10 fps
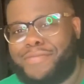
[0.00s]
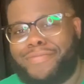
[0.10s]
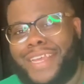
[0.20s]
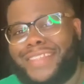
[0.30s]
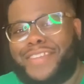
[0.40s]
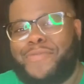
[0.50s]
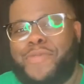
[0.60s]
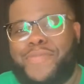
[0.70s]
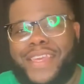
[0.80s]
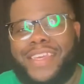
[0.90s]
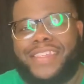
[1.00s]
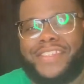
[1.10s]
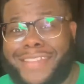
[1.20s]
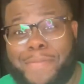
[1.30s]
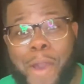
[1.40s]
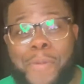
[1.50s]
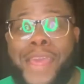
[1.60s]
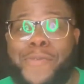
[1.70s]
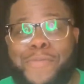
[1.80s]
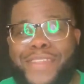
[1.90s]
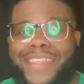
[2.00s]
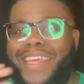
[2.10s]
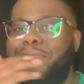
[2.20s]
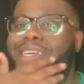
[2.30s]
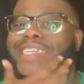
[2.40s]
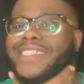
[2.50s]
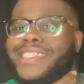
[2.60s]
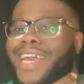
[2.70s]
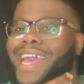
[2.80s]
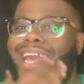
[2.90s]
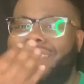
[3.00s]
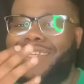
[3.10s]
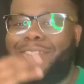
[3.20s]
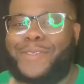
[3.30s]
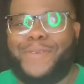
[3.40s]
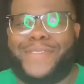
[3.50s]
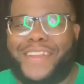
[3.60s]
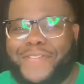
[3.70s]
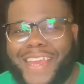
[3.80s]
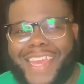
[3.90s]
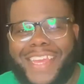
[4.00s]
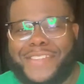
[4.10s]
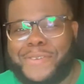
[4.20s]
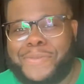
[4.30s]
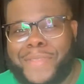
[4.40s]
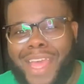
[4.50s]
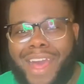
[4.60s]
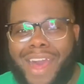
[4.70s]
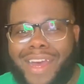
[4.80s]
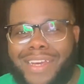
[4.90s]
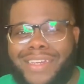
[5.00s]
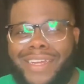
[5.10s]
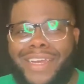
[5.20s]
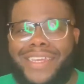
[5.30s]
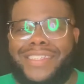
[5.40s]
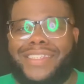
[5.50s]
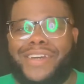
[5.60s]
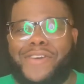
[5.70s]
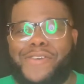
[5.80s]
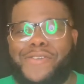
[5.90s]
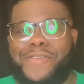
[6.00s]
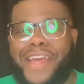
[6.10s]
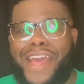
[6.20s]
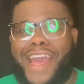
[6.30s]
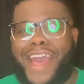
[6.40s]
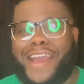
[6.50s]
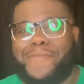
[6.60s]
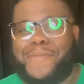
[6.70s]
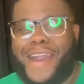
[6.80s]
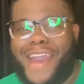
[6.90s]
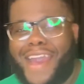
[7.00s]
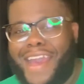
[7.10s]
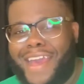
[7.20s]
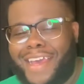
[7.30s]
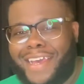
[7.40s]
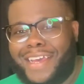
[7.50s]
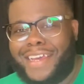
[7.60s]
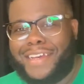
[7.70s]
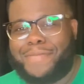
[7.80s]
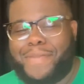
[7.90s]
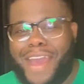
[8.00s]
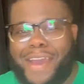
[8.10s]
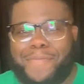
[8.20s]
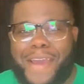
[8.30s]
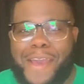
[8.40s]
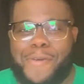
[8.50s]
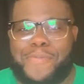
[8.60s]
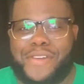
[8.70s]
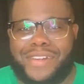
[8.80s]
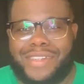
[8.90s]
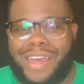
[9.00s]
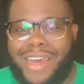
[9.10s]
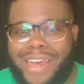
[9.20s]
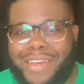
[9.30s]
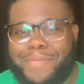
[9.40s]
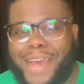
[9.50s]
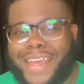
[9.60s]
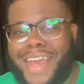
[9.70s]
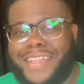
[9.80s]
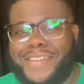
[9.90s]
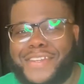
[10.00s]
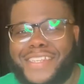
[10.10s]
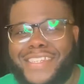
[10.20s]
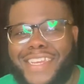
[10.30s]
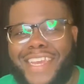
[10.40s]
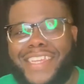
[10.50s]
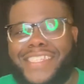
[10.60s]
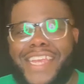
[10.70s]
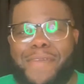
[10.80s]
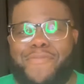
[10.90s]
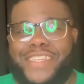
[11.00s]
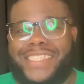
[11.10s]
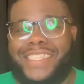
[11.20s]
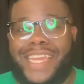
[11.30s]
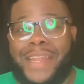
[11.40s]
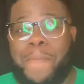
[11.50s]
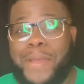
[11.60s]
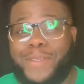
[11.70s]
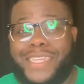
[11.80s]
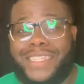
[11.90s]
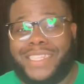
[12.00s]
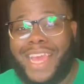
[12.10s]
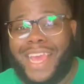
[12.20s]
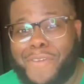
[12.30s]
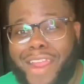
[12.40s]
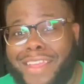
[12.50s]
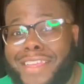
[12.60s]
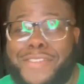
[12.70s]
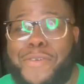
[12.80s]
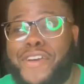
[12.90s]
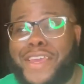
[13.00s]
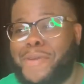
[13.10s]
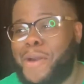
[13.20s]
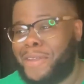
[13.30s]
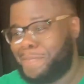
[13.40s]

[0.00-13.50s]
as a human being. You got some help here with me today because this YouTube stuff I can't do. So I got my helper, my goddaughter, Shy Breezy in the building, right? And so we're gonna keep going,